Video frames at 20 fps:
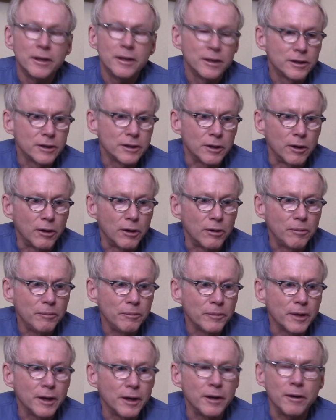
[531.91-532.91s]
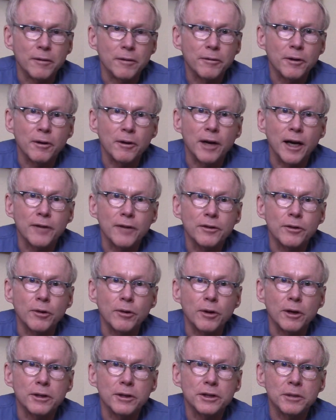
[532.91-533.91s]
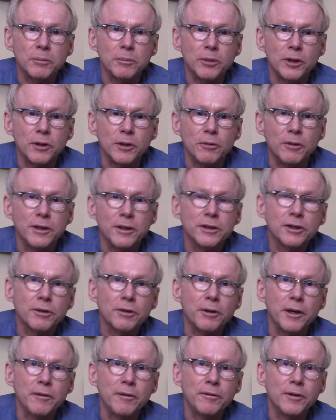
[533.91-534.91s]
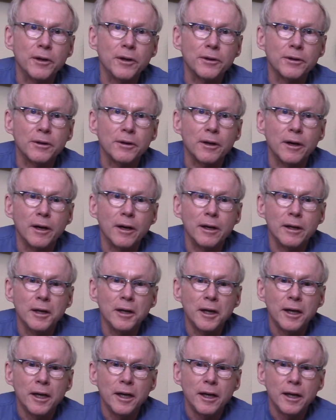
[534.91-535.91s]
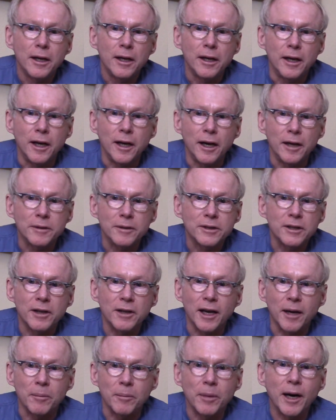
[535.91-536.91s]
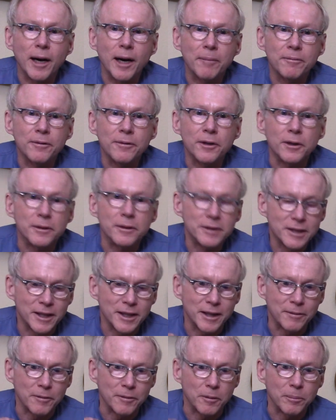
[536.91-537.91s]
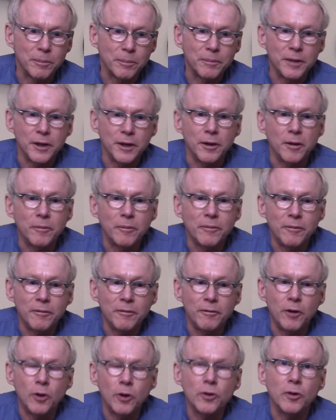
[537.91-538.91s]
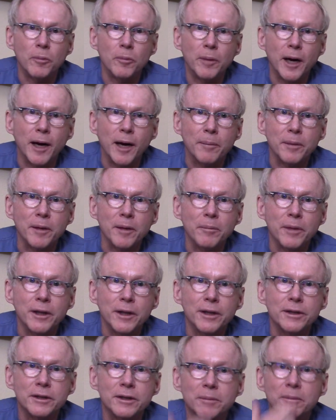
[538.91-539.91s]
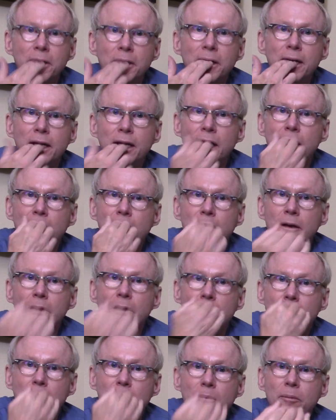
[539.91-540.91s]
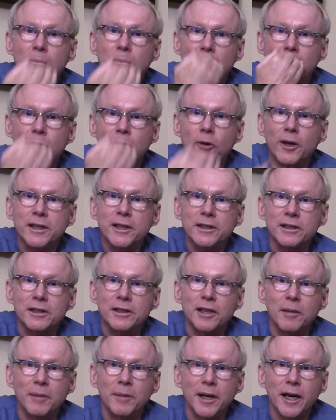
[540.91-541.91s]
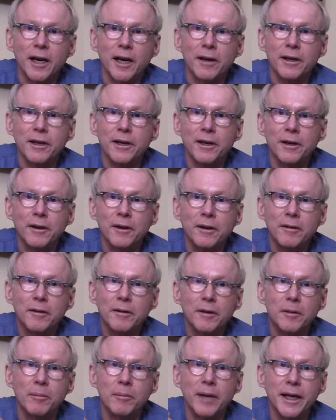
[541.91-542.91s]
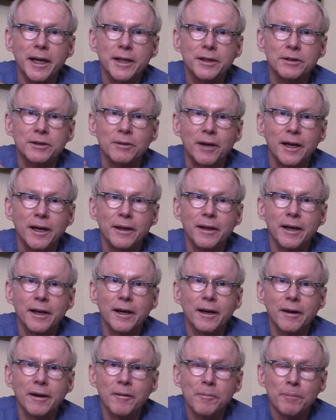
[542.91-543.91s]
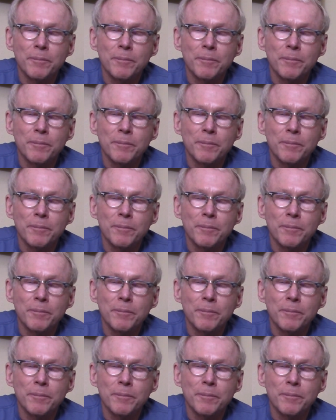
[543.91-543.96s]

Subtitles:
So, if you're outdoors, you put the windscreen filter on. It's not a pop filter. It's not for, vocal popping, because my voice is coming out here. The mic is right there.